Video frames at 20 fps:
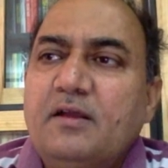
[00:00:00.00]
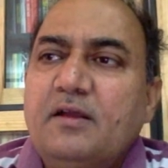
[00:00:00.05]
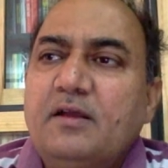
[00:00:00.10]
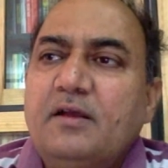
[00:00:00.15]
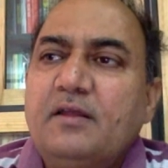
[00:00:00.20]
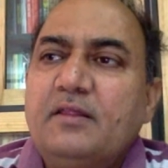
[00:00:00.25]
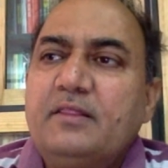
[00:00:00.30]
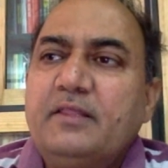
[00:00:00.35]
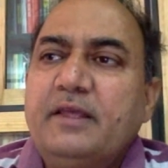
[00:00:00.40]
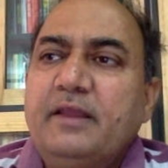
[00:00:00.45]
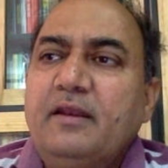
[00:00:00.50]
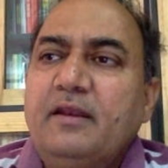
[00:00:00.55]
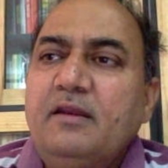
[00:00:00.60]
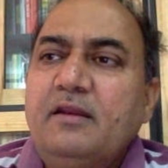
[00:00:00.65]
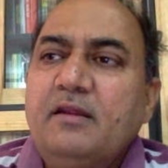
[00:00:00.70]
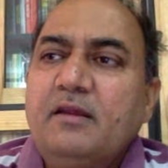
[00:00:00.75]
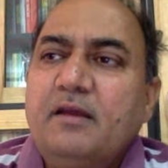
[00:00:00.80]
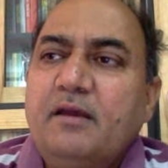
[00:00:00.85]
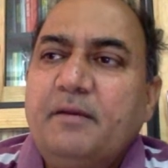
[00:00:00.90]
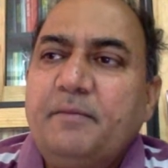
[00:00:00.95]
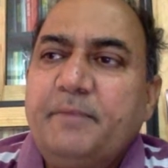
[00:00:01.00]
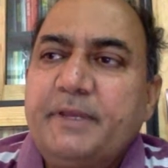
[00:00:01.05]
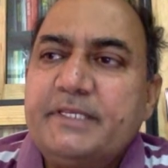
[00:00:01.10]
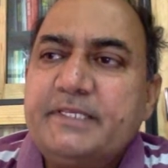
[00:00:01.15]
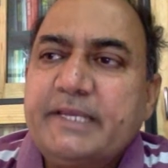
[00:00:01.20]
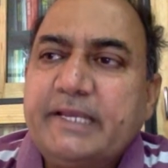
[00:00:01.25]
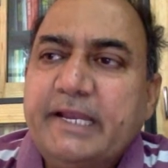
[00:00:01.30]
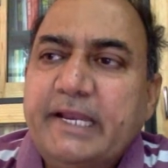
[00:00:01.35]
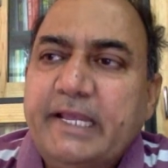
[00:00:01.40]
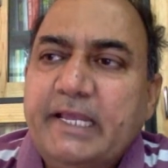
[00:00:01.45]
then
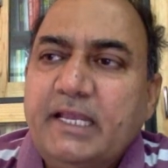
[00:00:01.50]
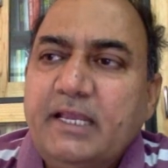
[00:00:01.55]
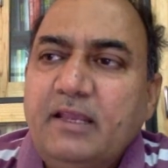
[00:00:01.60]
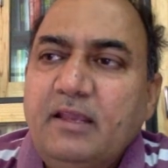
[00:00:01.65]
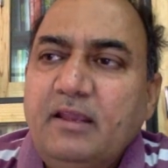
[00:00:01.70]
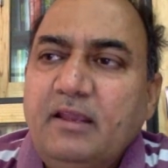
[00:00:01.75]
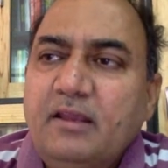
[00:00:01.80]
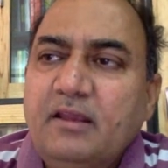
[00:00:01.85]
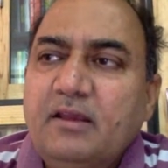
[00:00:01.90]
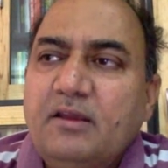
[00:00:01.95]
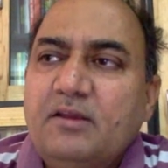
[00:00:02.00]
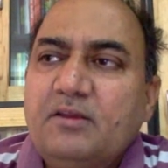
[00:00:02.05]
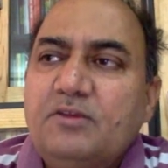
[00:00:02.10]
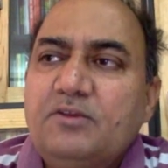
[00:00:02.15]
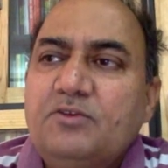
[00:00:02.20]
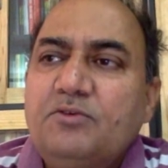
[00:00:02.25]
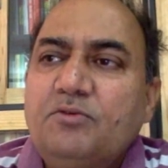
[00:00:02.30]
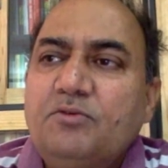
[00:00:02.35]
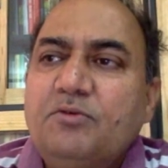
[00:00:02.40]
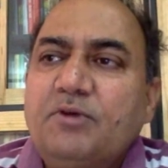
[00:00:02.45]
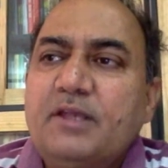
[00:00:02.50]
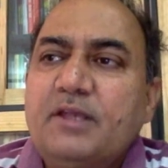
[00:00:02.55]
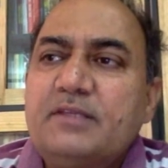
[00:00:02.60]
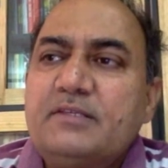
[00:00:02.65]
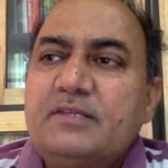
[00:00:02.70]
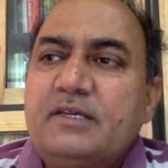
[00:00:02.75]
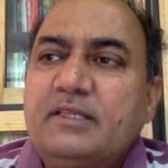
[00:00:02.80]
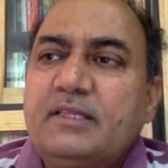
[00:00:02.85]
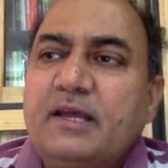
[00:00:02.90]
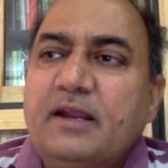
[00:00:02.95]
basically you can
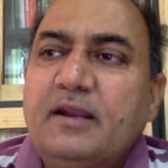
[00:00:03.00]
say that